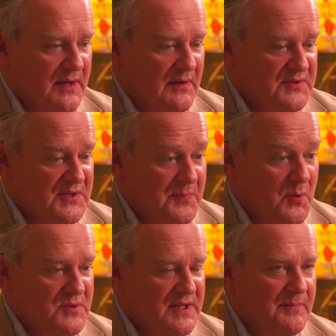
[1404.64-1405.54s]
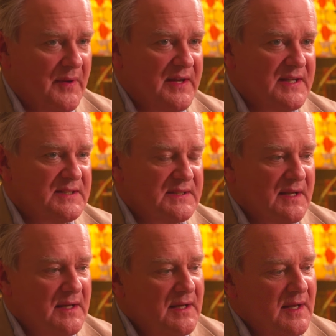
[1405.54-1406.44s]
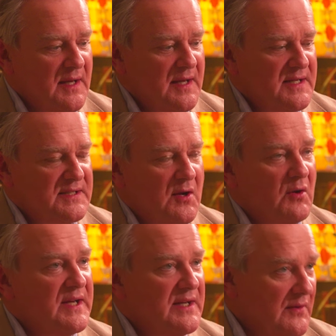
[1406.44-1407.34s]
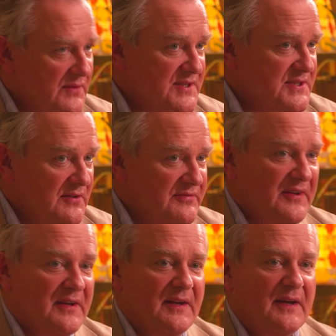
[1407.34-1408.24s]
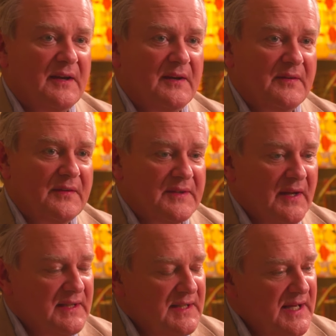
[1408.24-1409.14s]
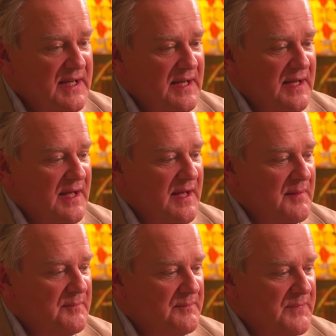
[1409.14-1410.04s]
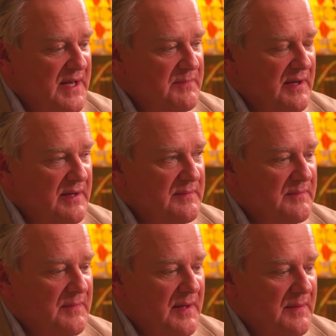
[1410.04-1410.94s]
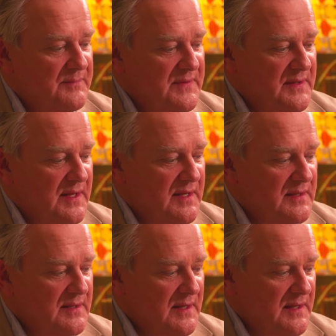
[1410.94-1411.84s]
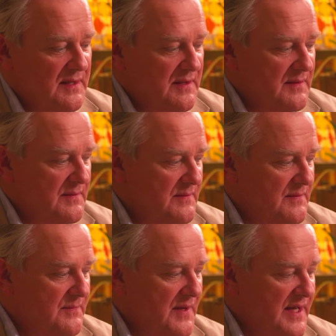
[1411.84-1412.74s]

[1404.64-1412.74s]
you know, supported by his. Uh, his colleague on the sofa, Knightley, uh, um, played by um, uh, by